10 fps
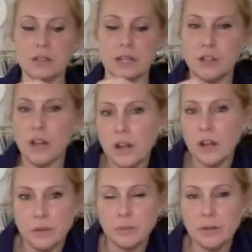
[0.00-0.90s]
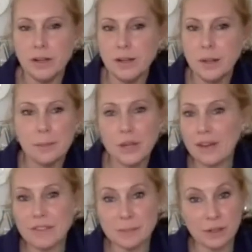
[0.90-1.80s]
in your home, but you
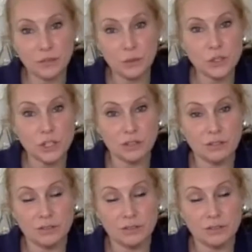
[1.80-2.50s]
haven't spent a fortune.